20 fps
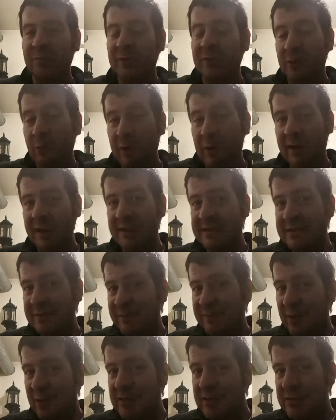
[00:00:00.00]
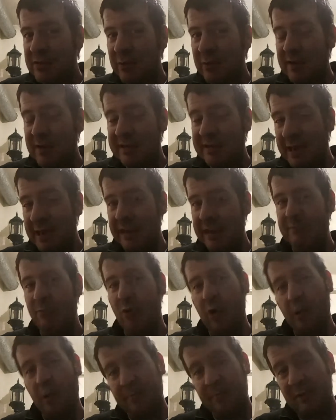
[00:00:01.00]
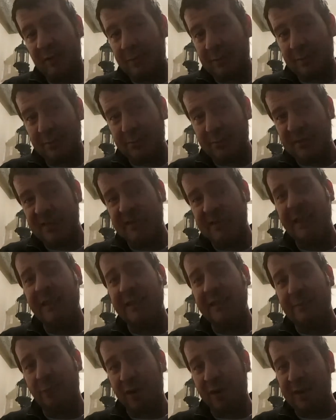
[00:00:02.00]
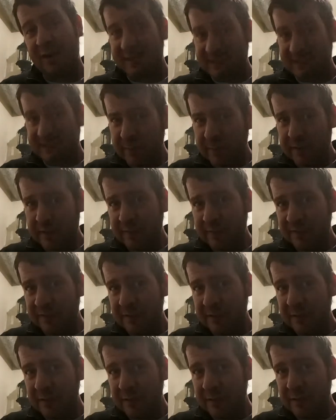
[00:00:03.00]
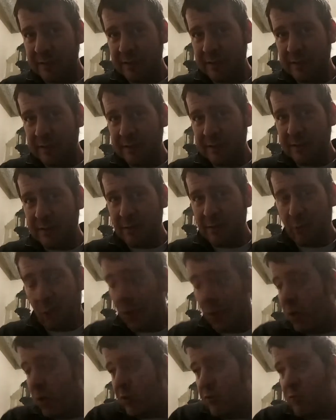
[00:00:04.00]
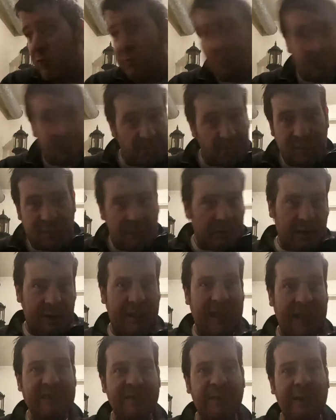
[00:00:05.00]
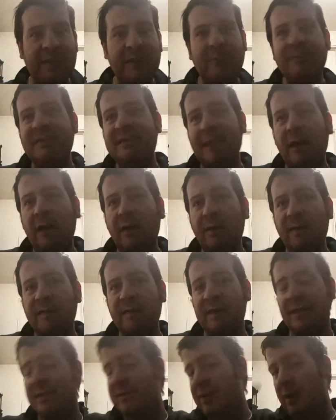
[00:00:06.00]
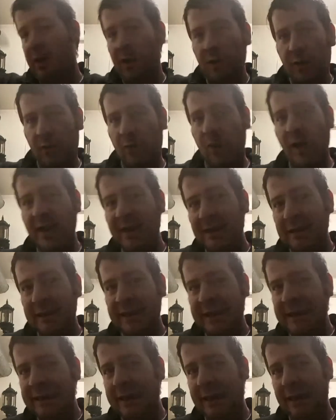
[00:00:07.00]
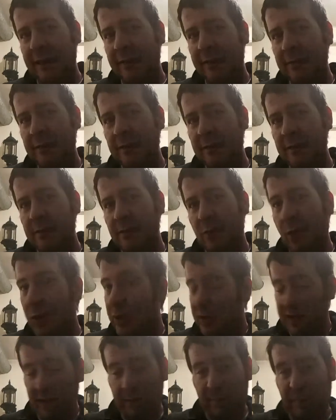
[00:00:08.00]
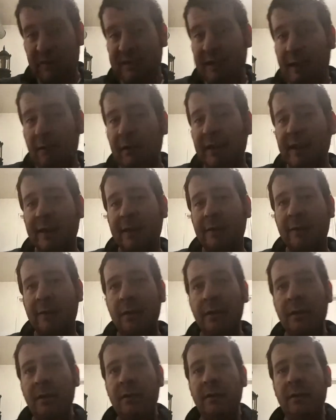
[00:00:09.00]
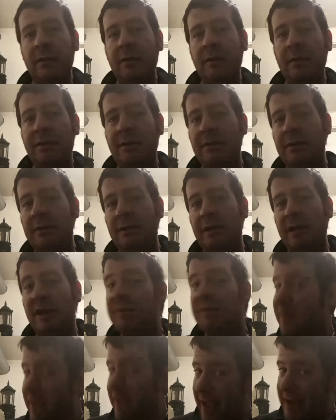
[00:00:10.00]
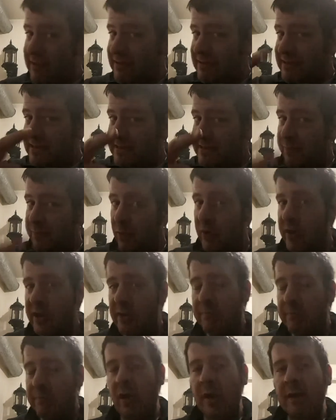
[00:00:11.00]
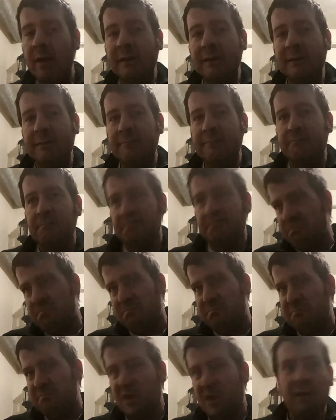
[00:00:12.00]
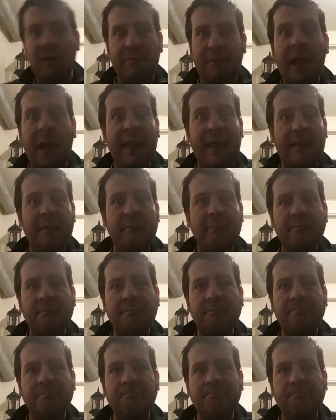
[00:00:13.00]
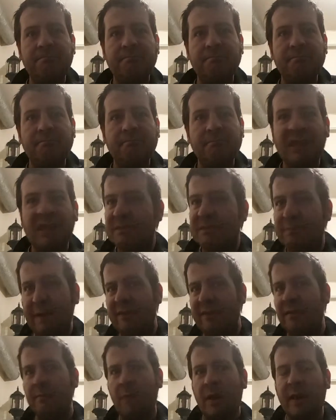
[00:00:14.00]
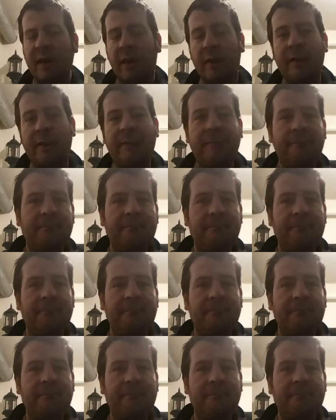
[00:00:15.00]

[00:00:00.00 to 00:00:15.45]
Whereas the folks who are slightly more conservative, or who classify themselves as right-leaning or libertarian, if they actually support your product, they're going to buy it. They'll spend their money on it.